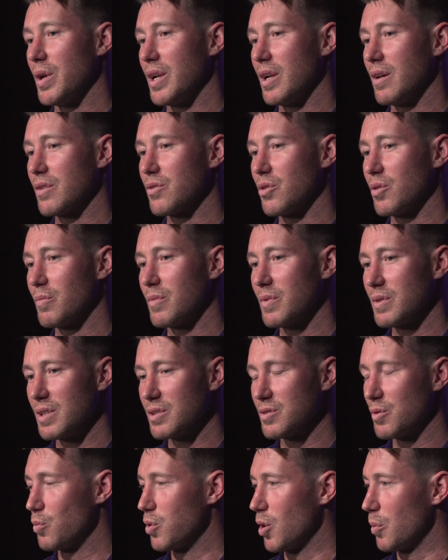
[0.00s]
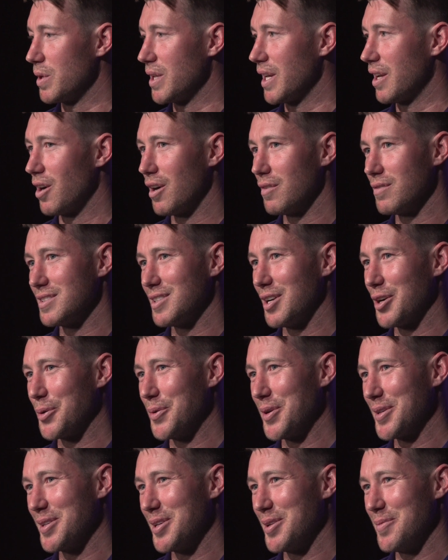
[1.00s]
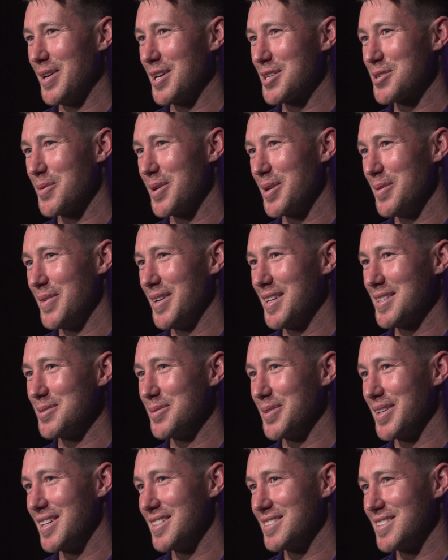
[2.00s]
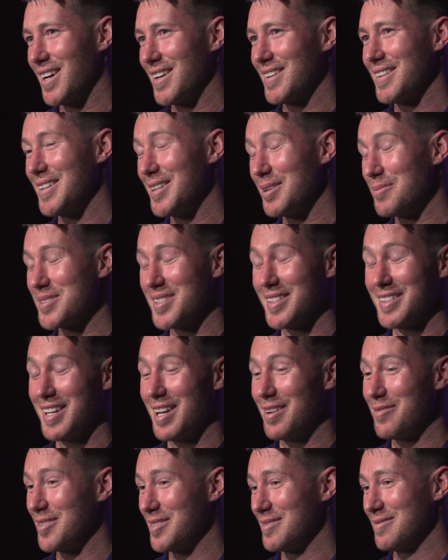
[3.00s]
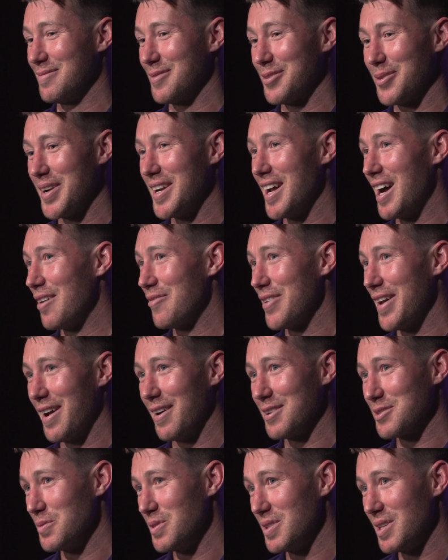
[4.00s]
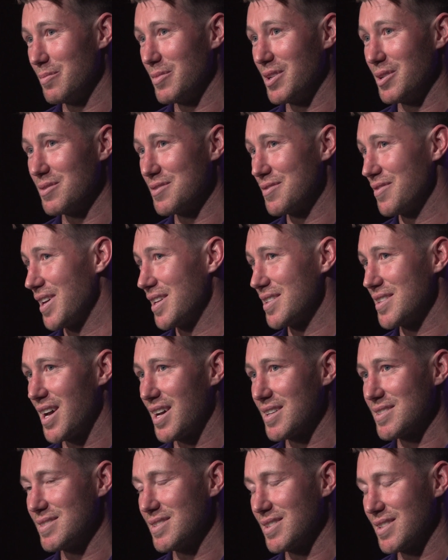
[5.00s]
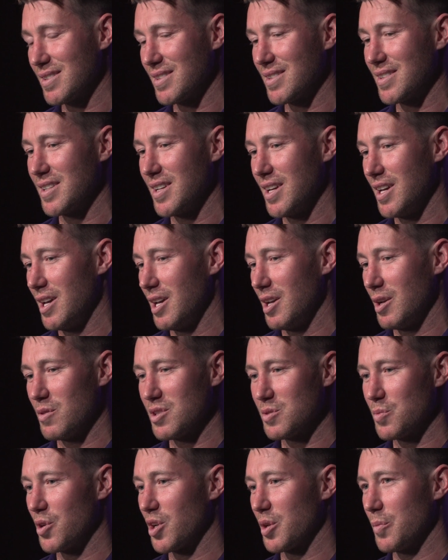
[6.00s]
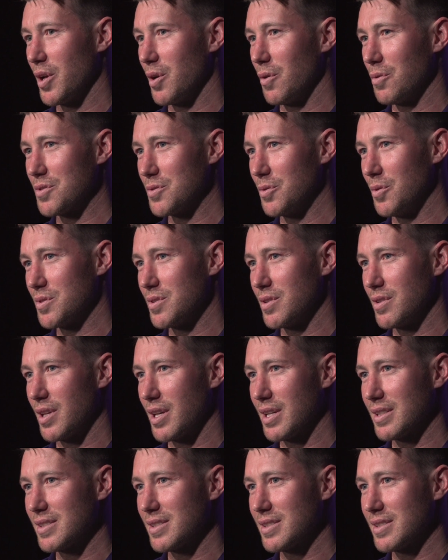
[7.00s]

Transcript: And I thought, this will probably get over and done quickly, in about 20 minutes we'll get it done. I ended up sitting there for 3.5 hours with him, and it was fantastic, and we spoke about all sorts of